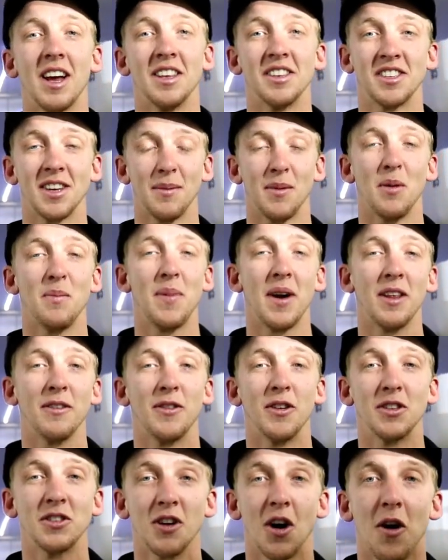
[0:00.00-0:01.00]
and some of the
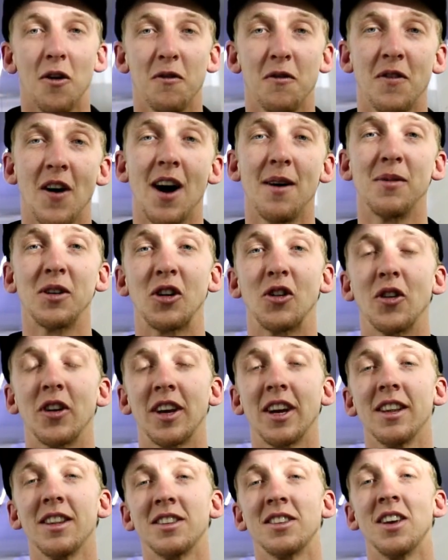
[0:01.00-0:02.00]
benefits of farming
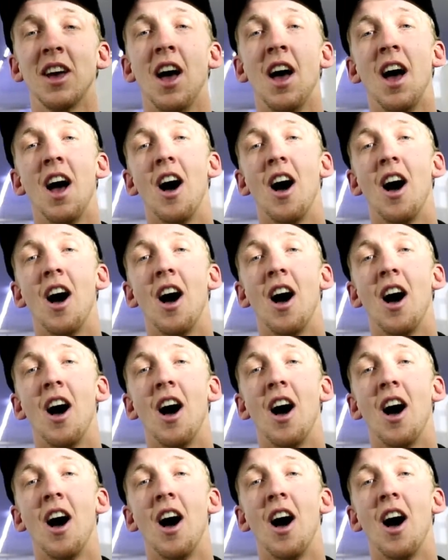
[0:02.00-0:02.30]
crickets.